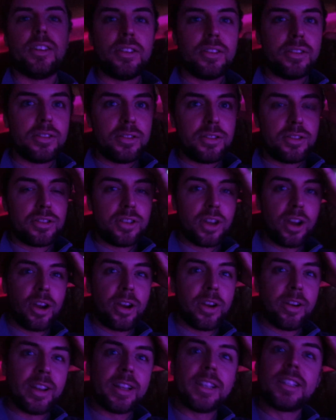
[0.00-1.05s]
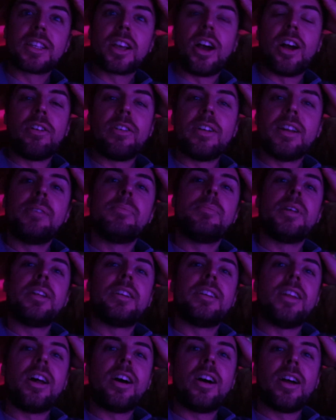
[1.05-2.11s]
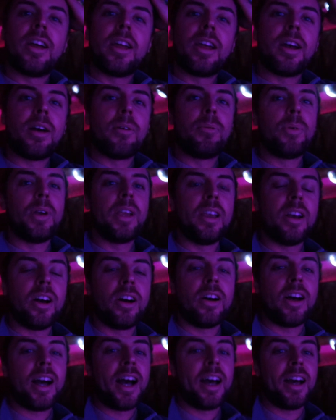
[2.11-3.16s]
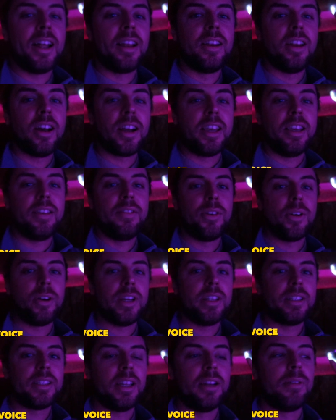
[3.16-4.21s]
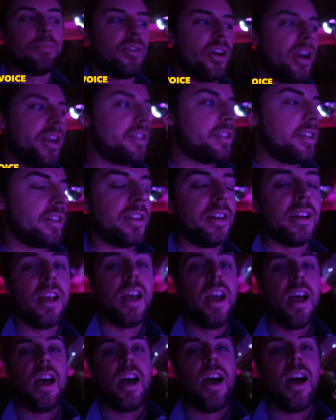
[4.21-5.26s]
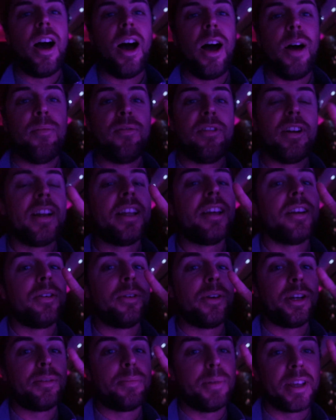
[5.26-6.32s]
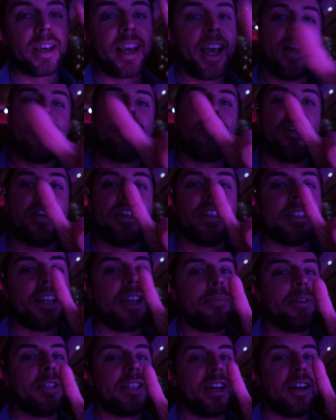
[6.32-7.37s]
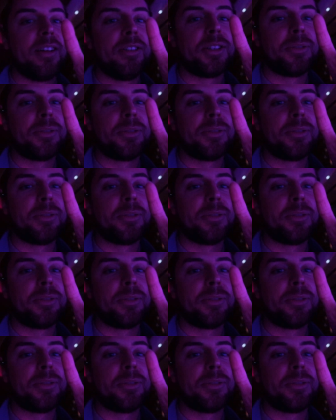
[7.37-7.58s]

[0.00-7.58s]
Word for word: Yay. So it's currently midnight. We are at Lucky Voice in Brighton. I'm really annoyed, but the camera has let me down.